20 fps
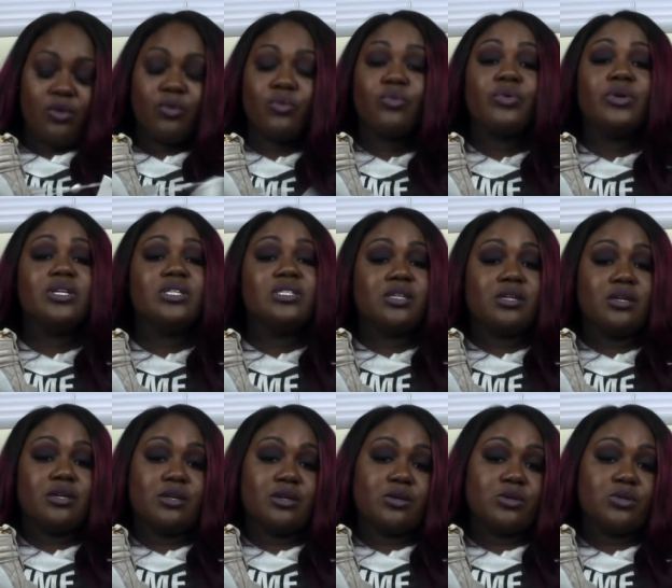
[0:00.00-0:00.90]

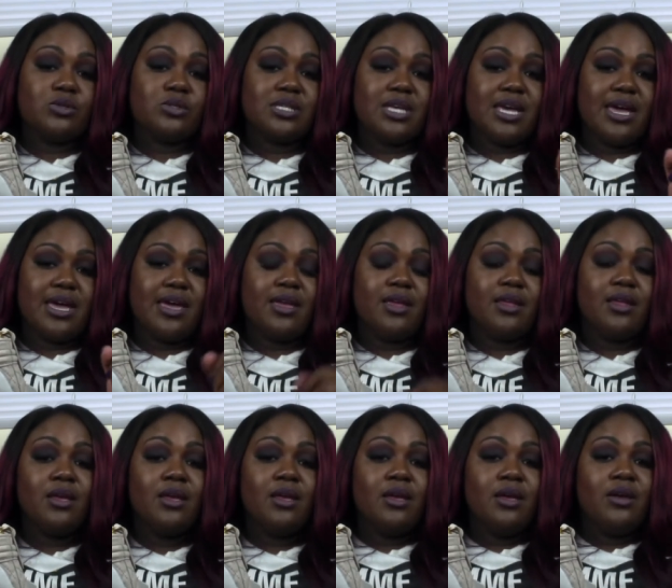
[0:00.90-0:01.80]
retails at
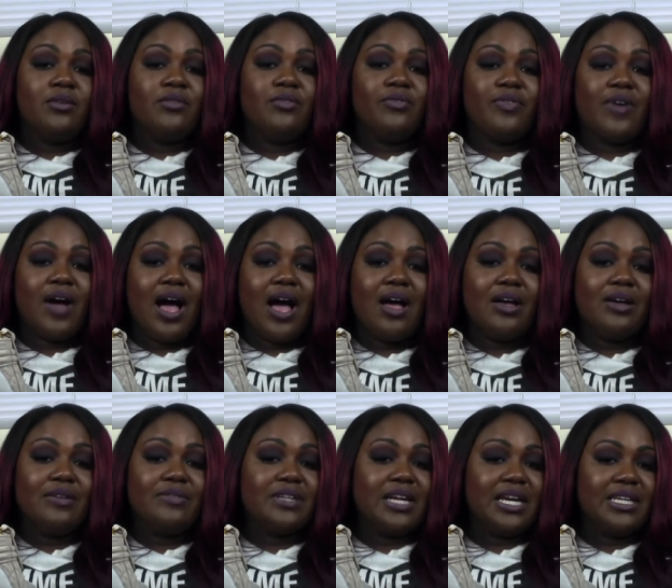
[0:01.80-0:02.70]

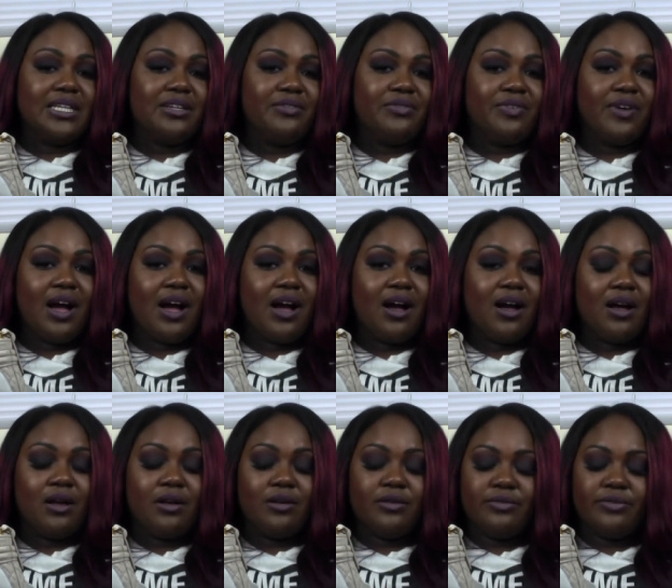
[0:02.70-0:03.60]
five ninety
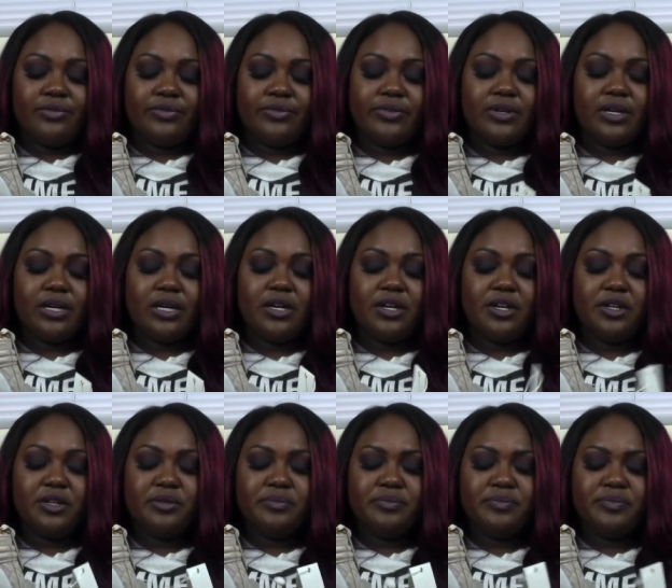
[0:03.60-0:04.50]
five. Um,